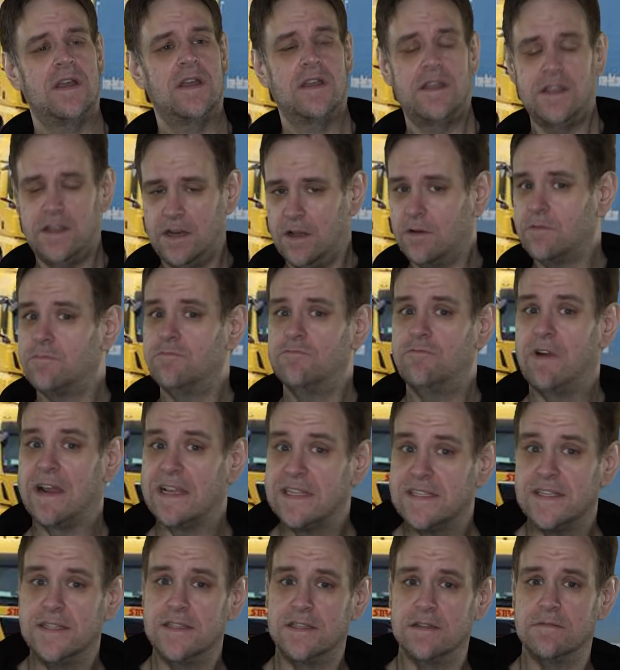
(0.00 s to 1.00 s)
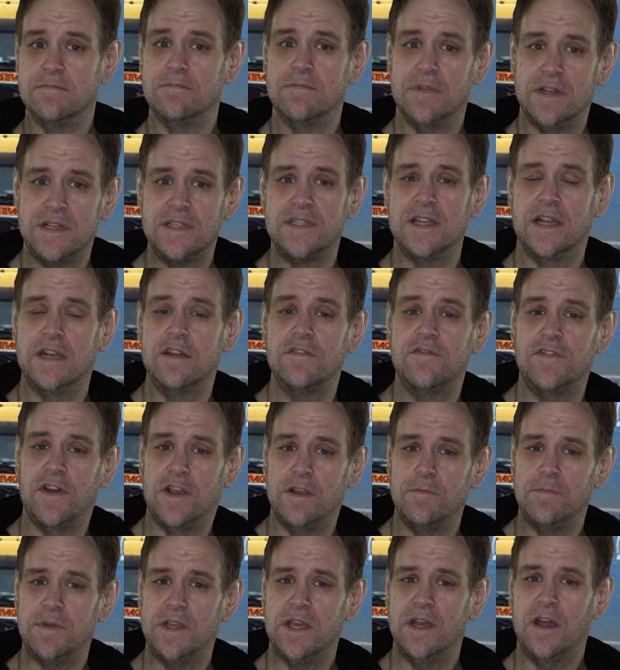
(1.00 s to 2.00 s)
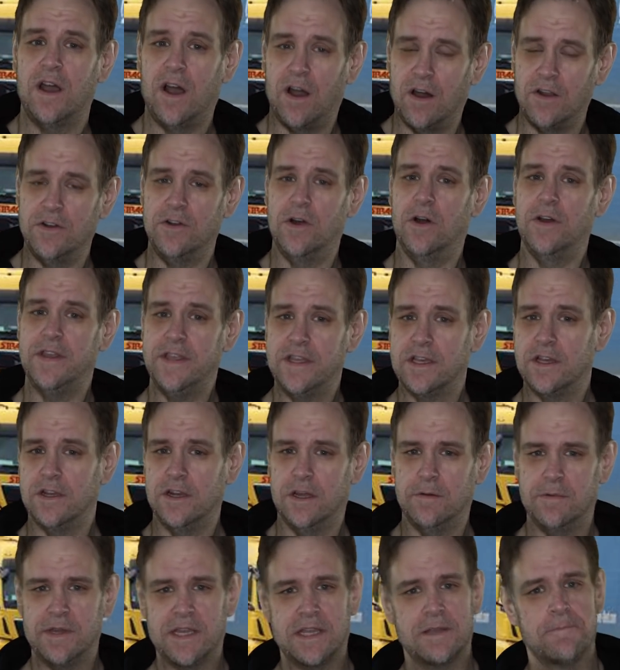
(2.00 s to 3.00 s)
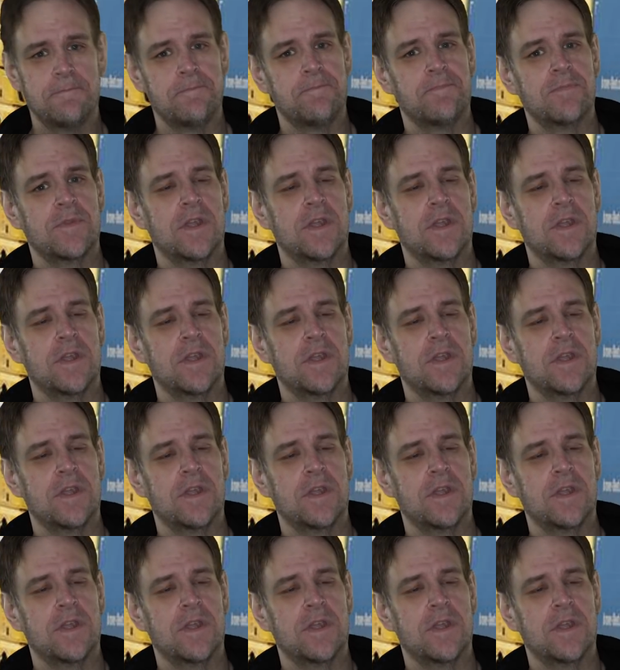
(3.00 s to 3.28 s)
You know, racism and xenophobia are not economic.